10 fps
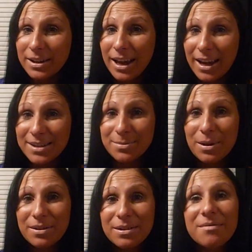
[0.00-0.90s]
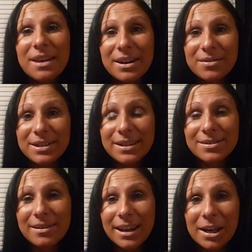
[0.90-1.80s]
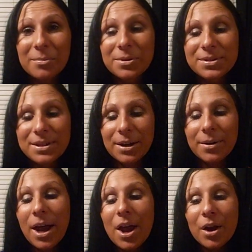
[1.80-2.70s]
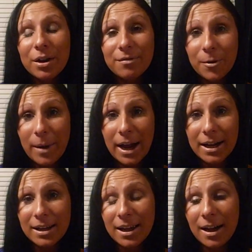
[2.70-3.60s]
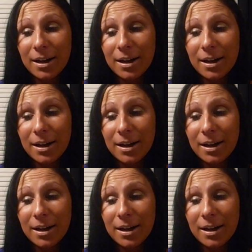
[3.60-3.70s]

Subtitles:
but hey, it's worth it if they don't test on animals. So good for Mac.